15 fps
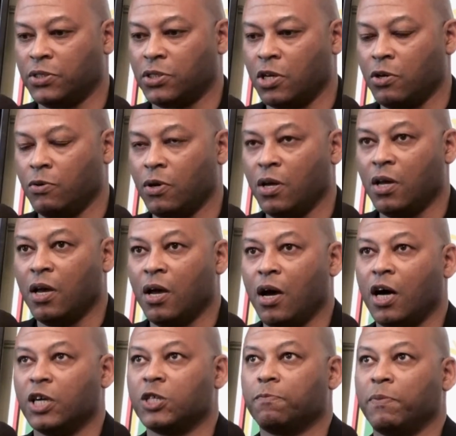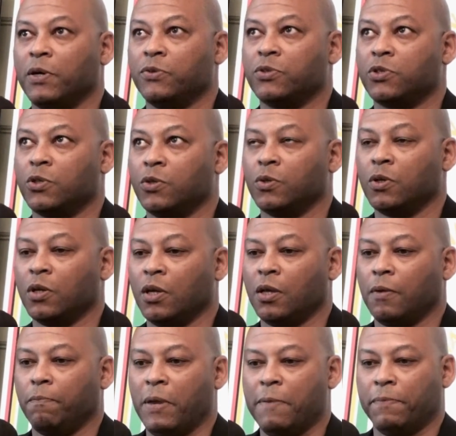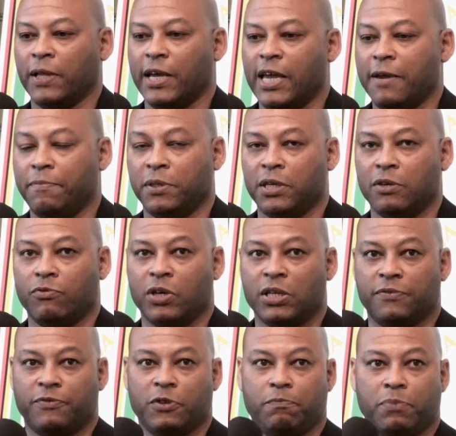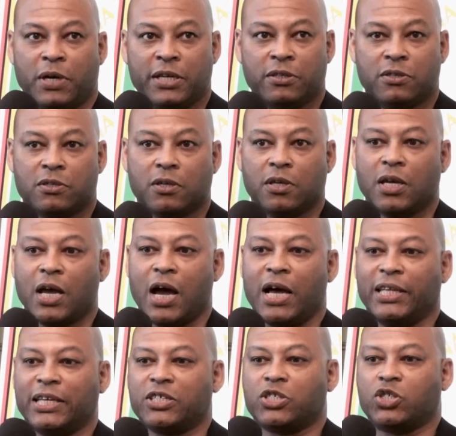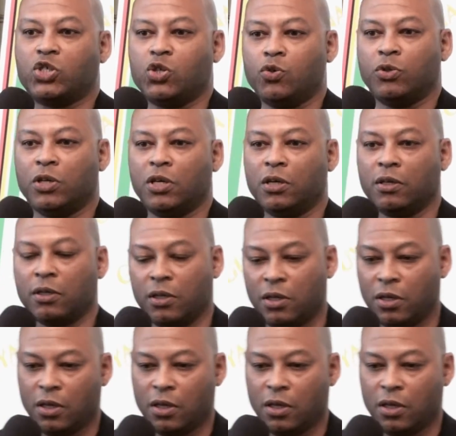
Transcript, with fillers: So I spoke to people at Ebony Rainford-Brent, Alex Tudor,